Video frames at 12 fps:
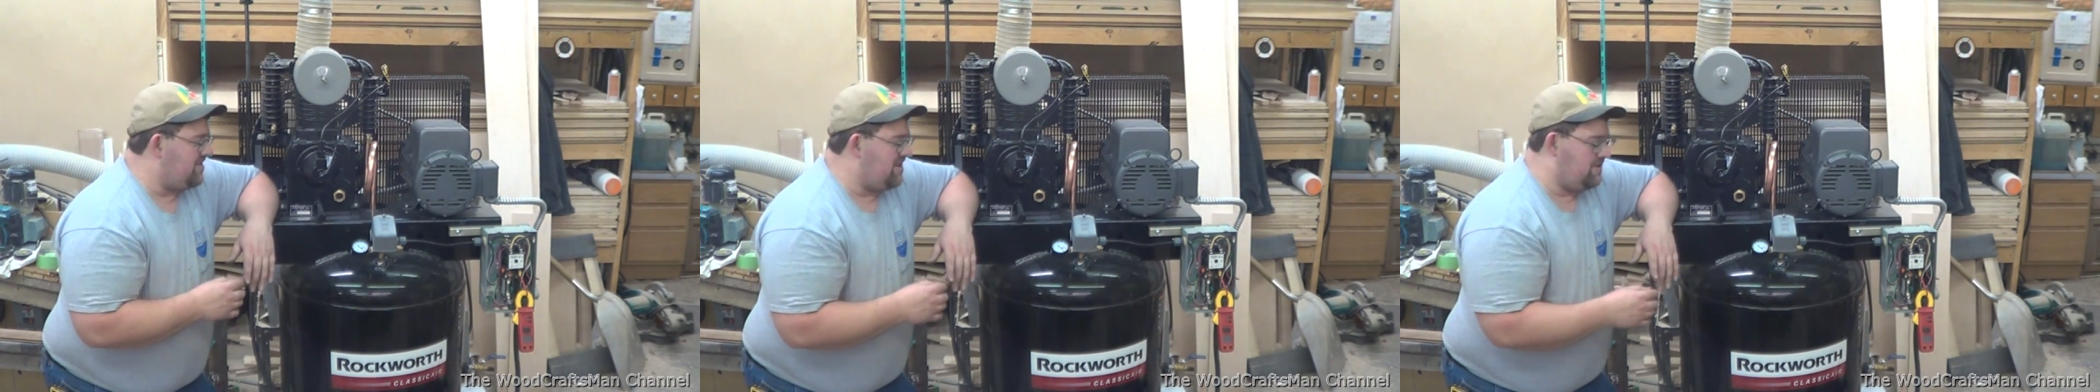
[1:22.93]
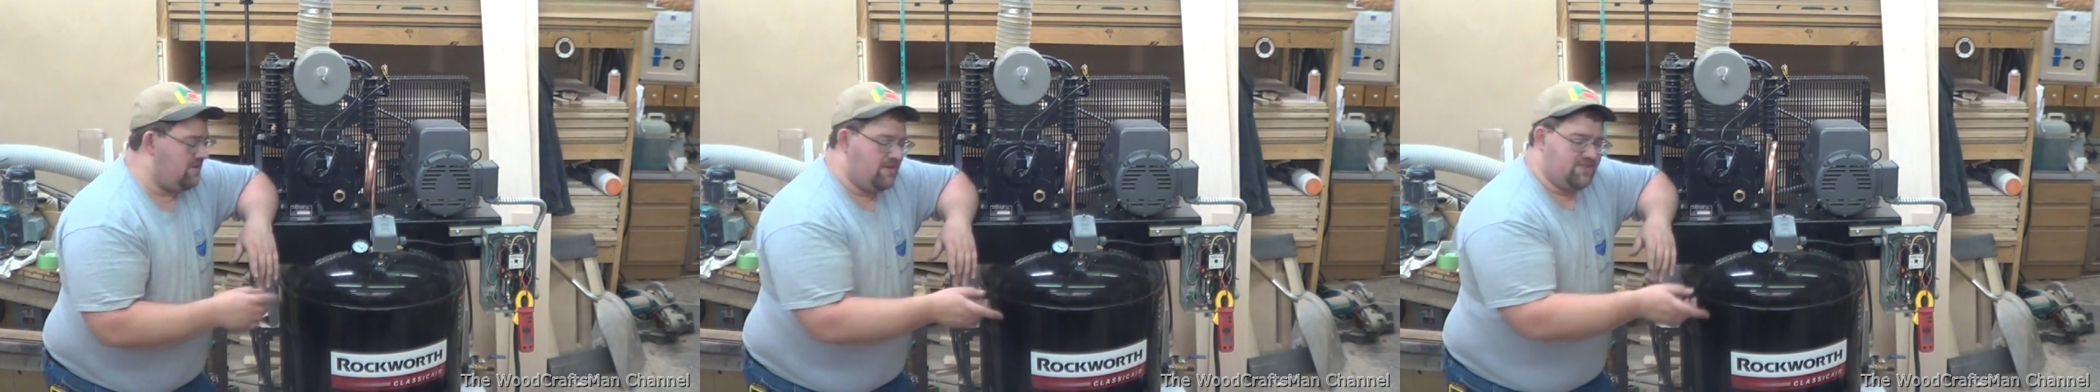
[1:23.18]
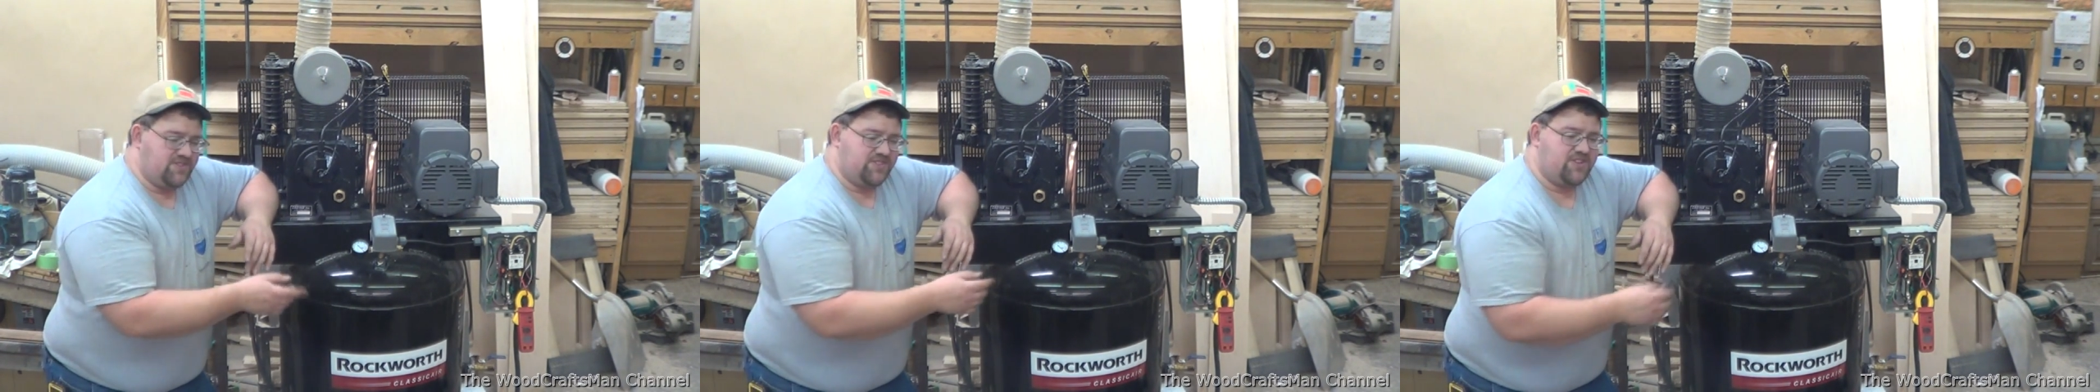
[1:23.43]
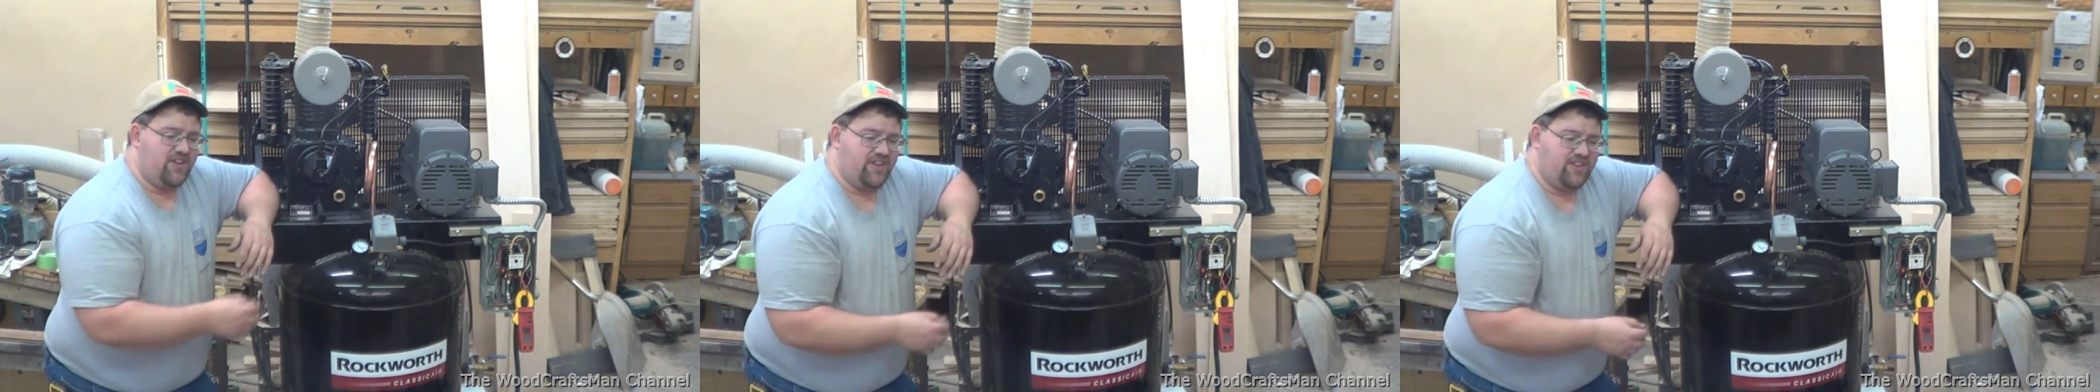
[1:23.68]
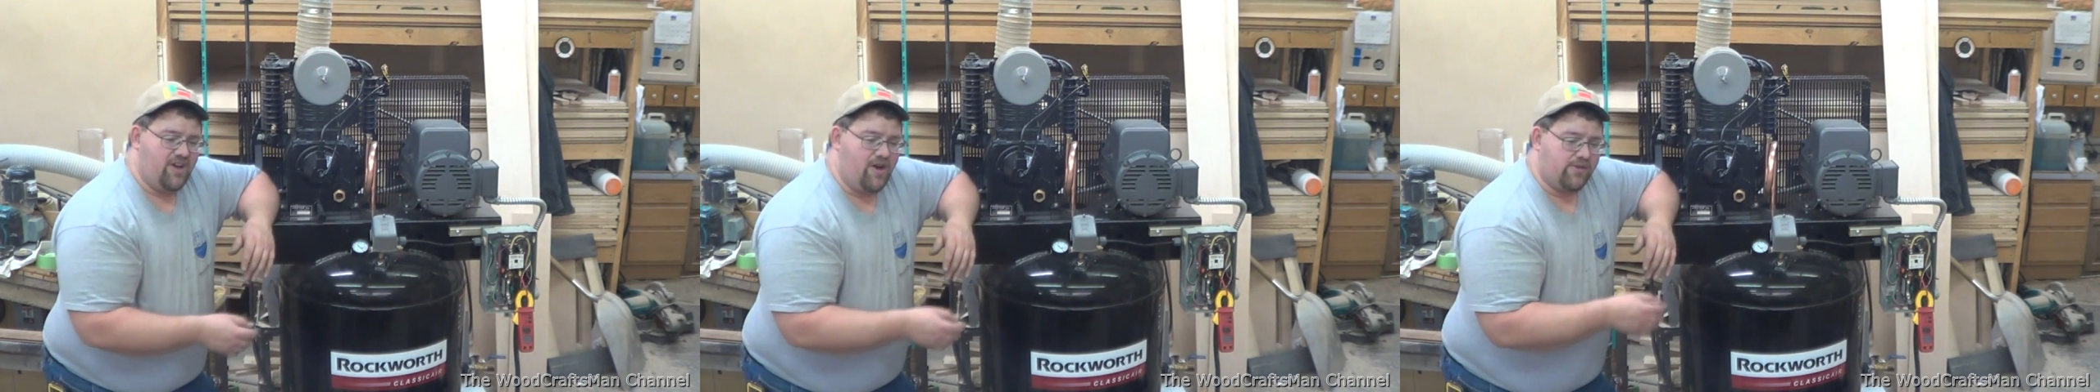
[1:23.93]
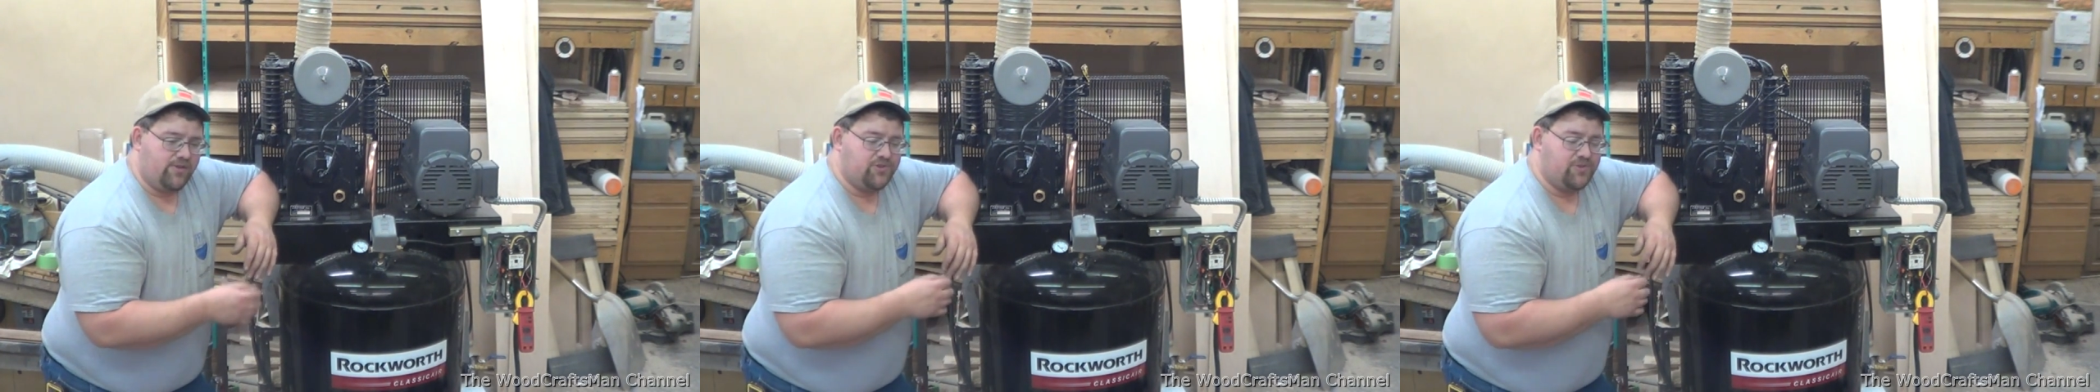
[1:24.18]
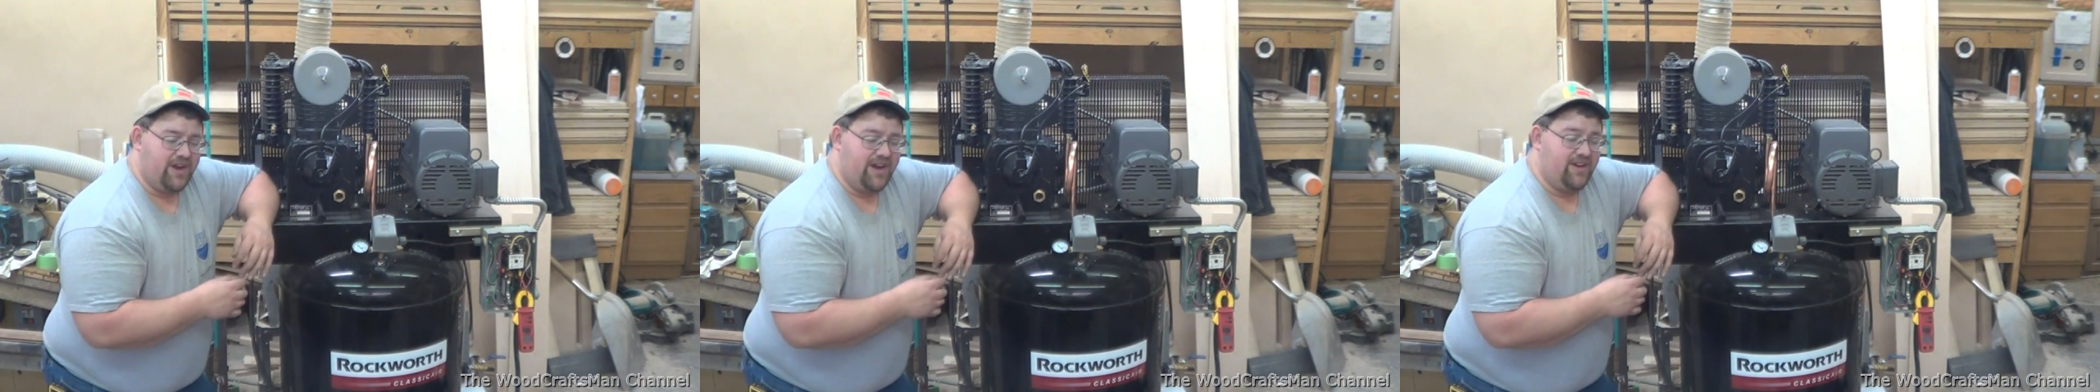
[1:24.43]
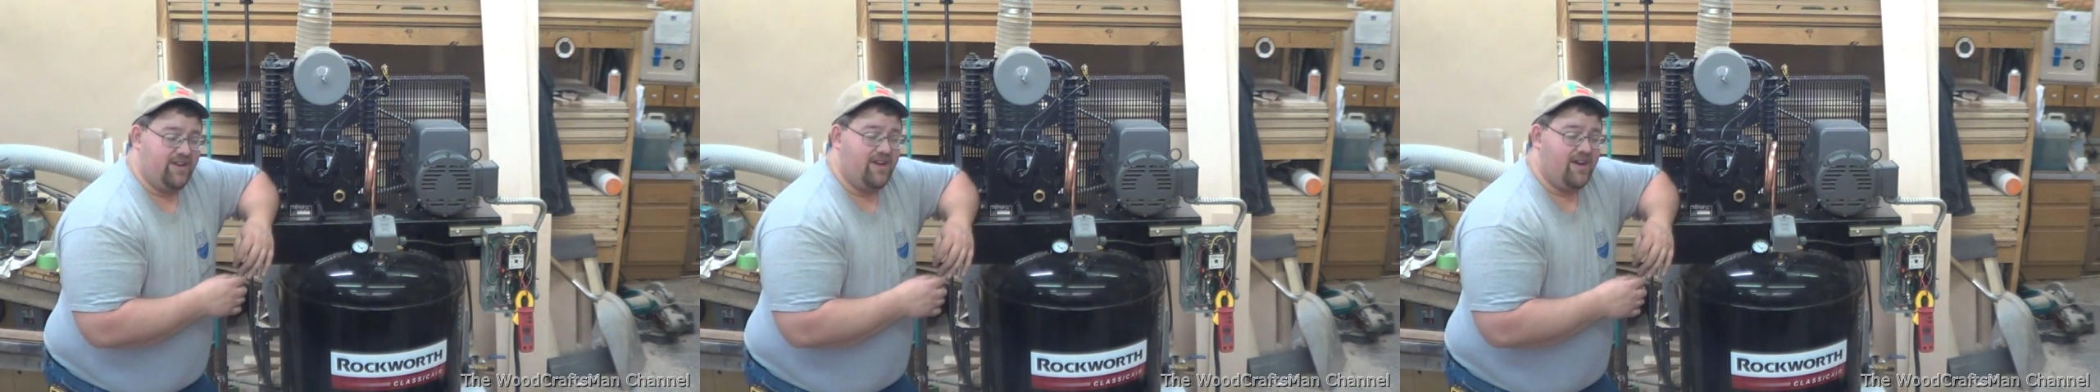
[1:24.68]
I think when I was installing the auto
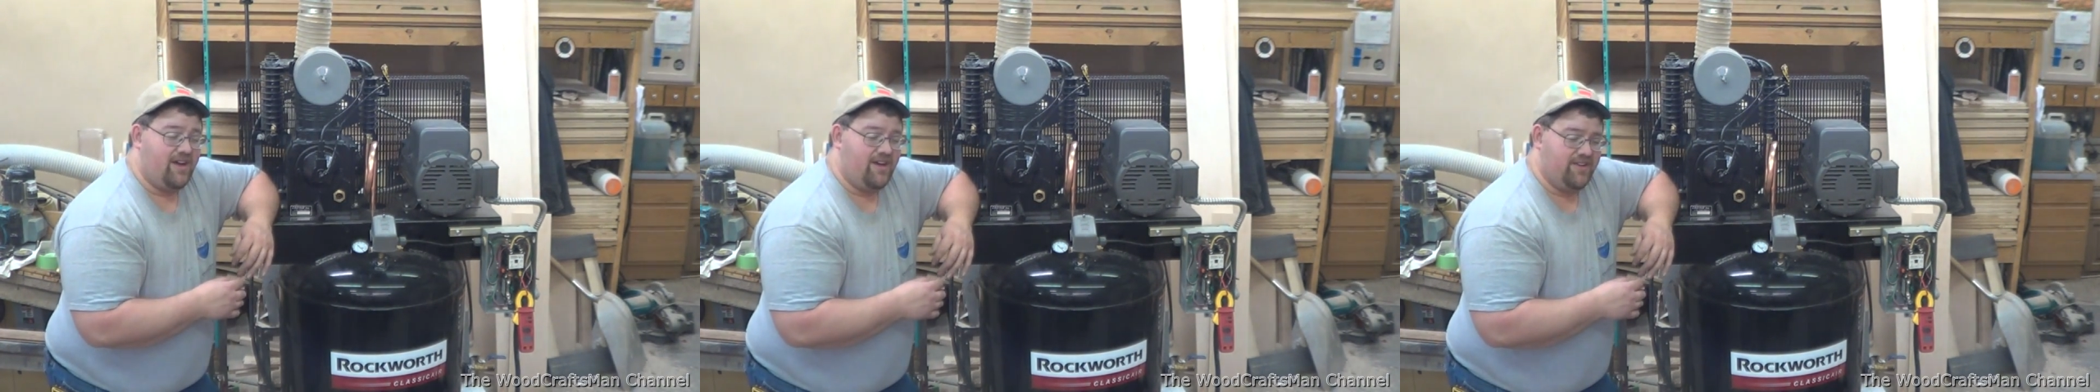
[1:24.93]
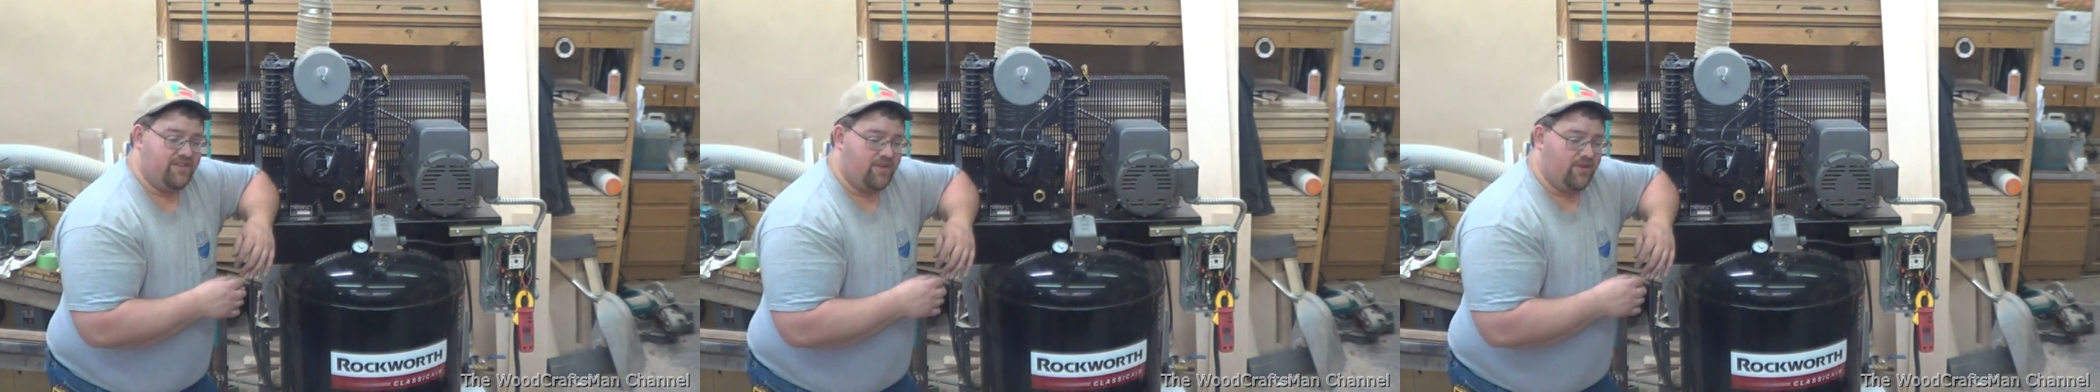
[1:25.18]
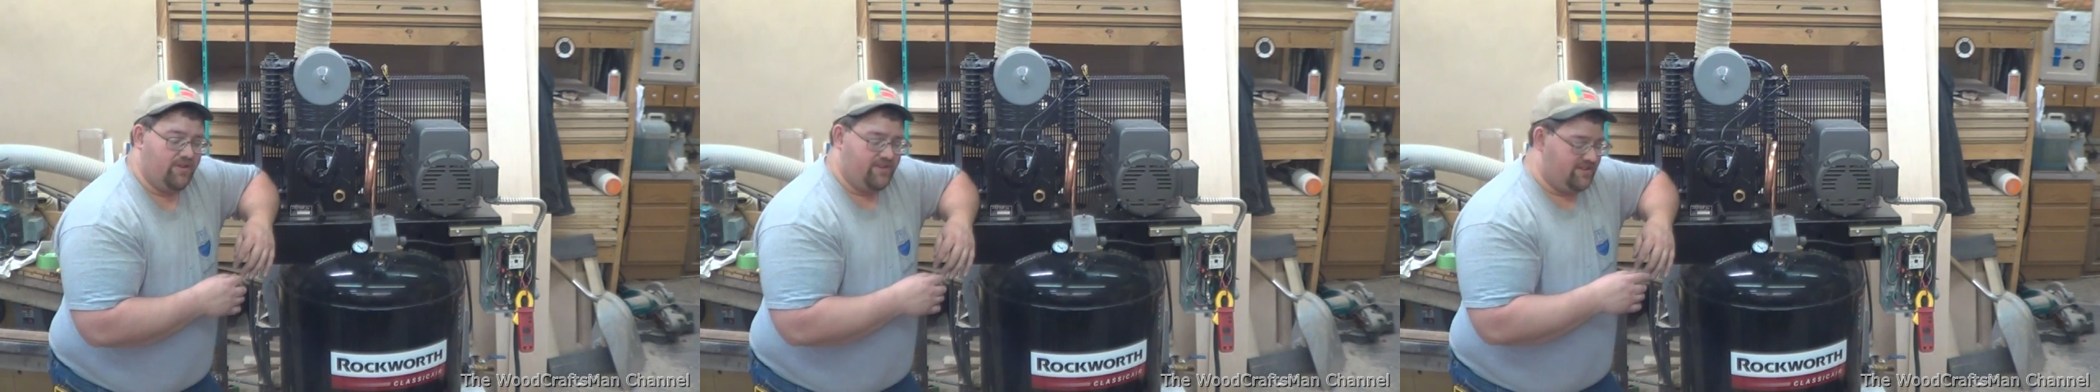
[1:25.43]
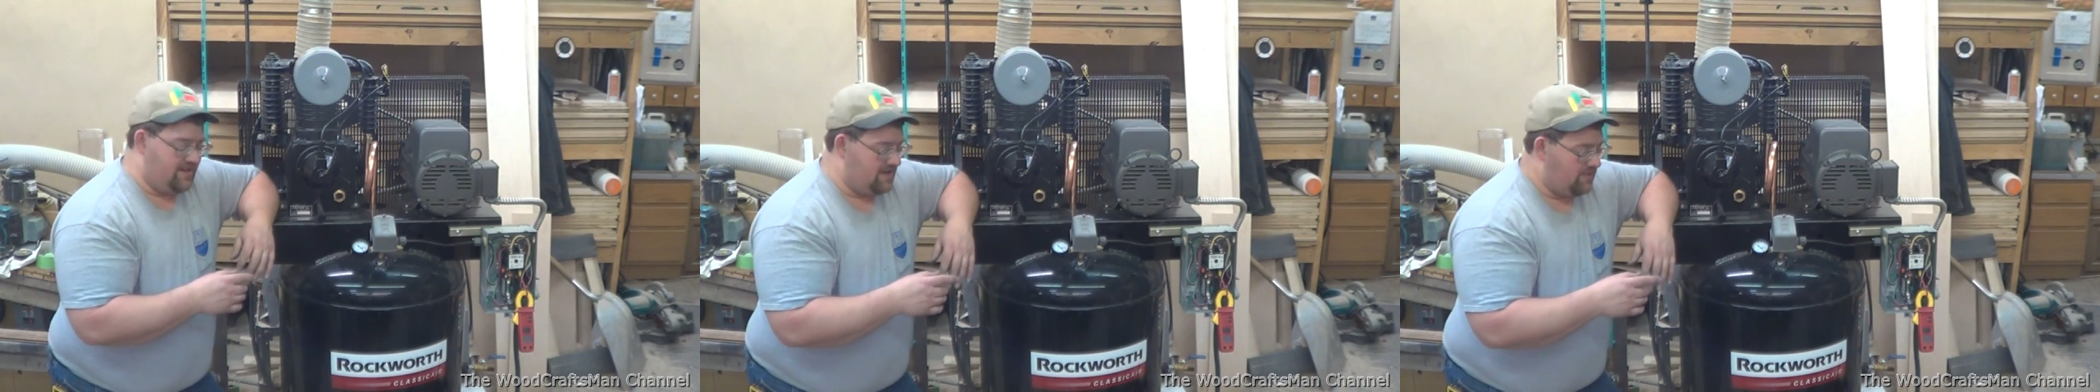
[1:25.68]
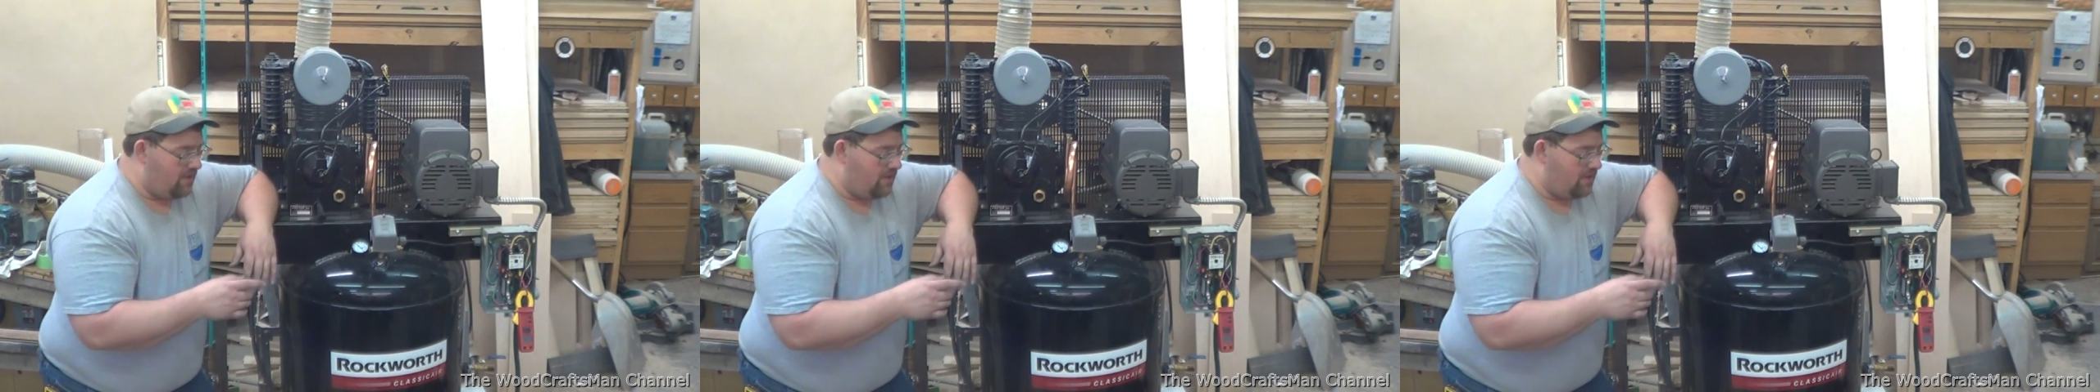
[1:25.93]
drain on the